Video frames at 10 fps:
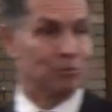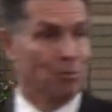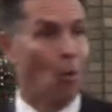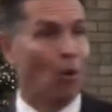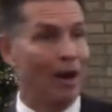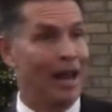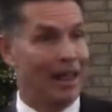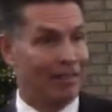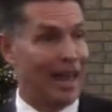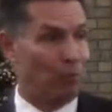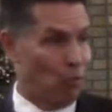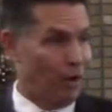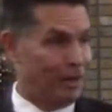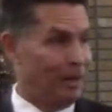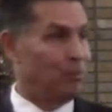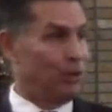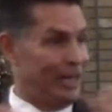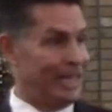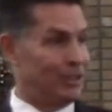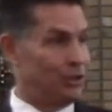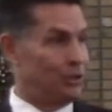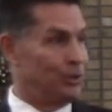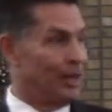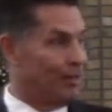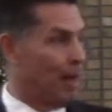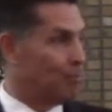more than one put into that